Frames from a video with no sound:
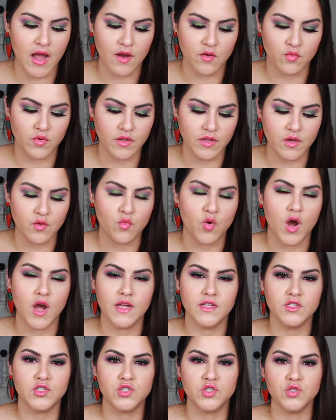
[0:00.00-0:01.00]
I really
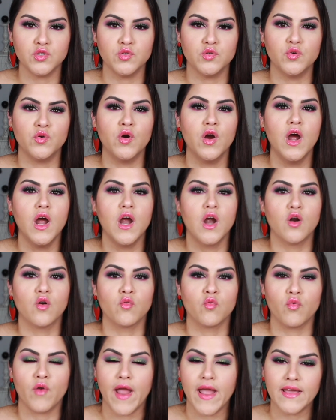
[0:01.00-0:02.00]
want to
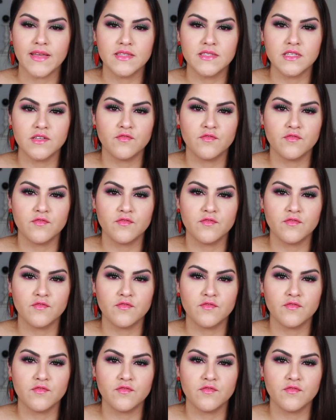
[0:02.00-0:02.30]
rank